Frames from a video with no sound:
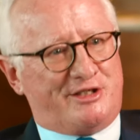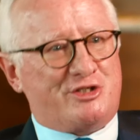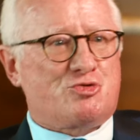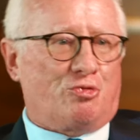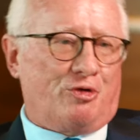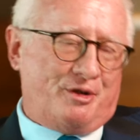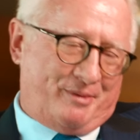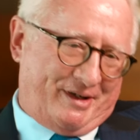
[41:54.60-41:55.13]
you're
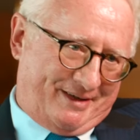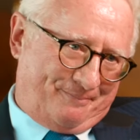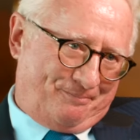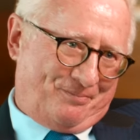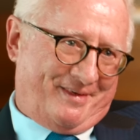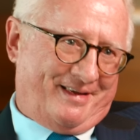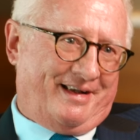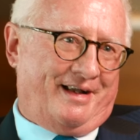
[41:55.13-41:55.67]
dreaming.
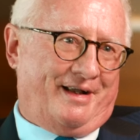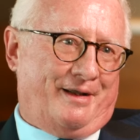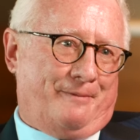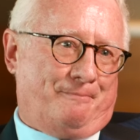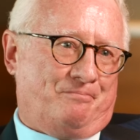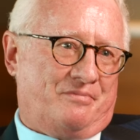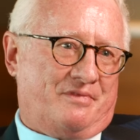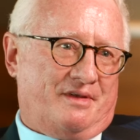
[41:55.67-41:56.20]

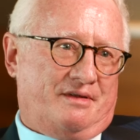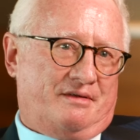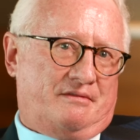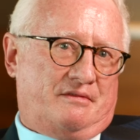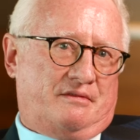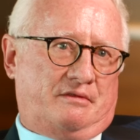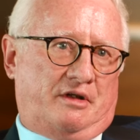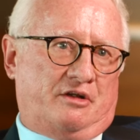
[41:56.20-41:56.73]

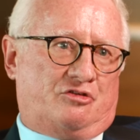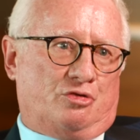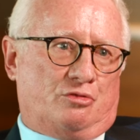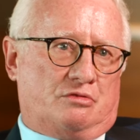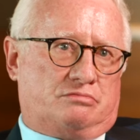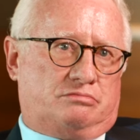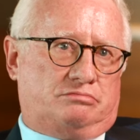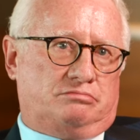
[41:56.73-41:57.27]
It
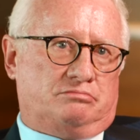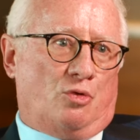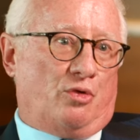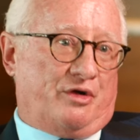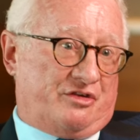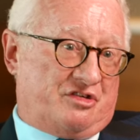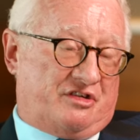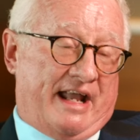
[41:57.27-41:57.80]
took
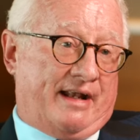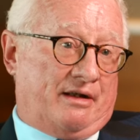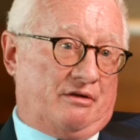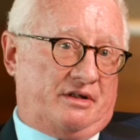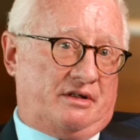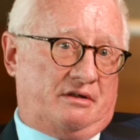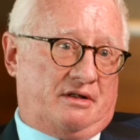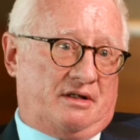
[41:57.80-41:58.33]
Morgan
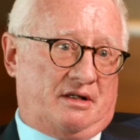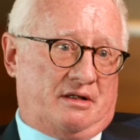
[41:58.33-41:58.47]
Stanley